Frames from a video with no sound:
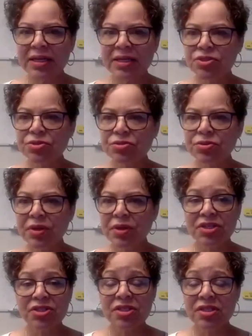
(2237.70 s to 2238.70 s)
is true, and
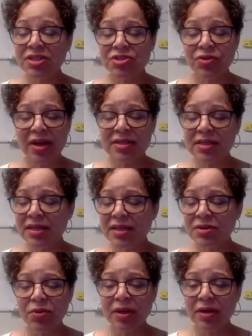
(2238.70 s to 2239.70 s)
it's just not
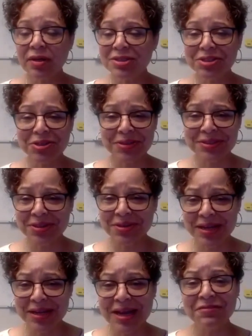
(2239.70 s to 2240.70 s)
translating well into your
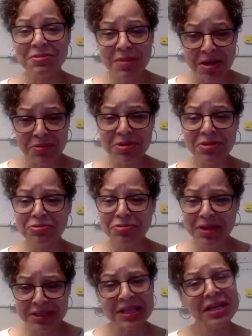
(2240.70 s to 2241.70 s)
adult life. You might want to
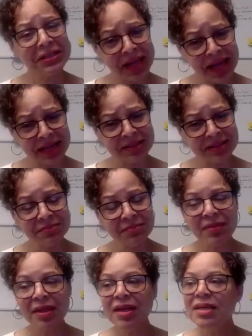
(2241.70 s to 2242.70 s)
rethink that.
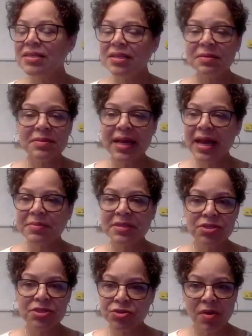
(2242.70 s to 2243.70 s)
Sometimes
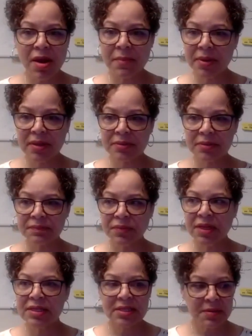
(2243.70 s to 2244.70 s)
it's trauma.
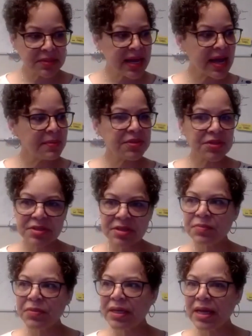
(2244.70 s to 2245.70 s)
Sometimes there's
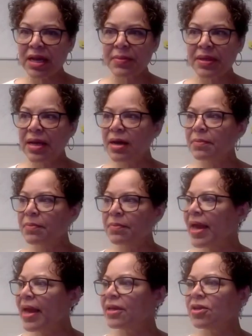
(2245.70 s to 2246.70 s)
something coming up
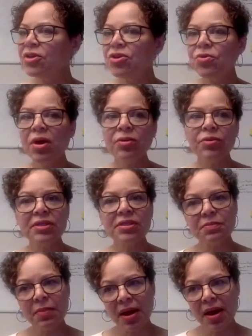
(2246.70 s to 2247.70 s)
and that you are
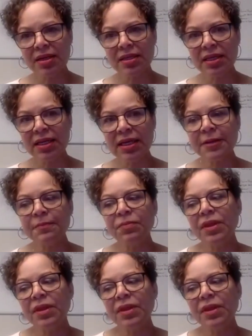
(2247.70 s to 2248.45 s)
responding